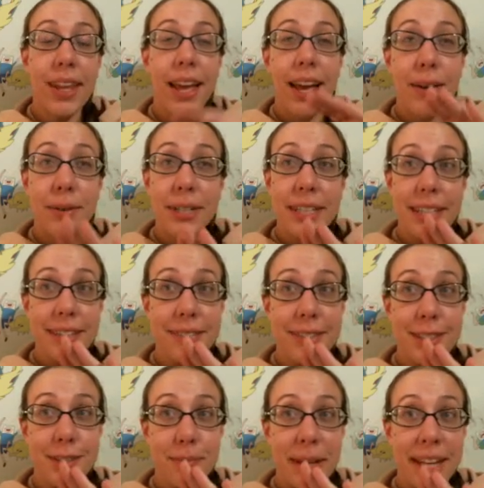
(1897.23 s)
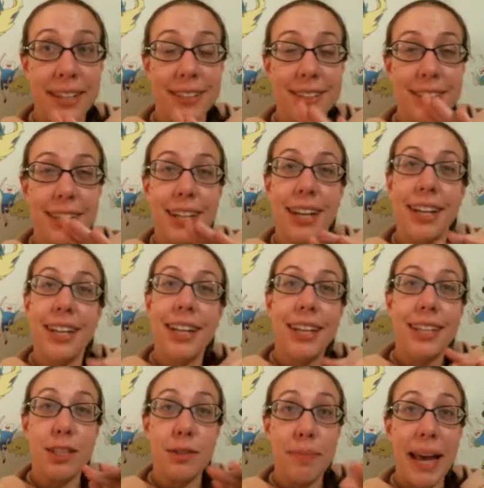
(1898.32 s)
I want to give this
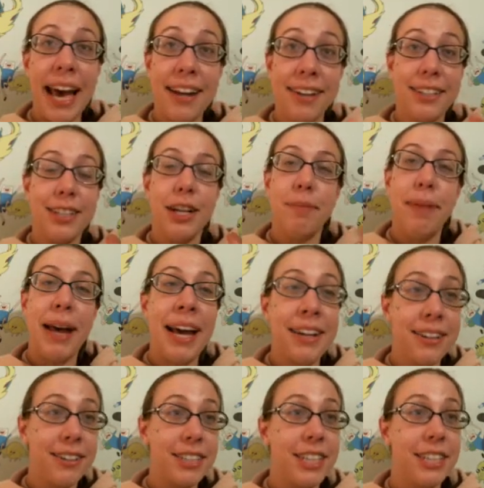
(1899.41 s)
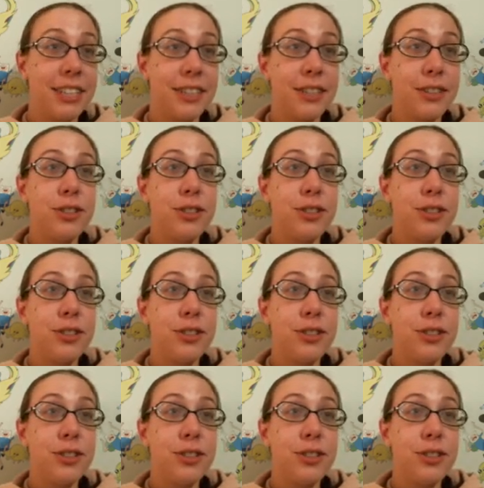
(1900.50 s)
pattern a background color.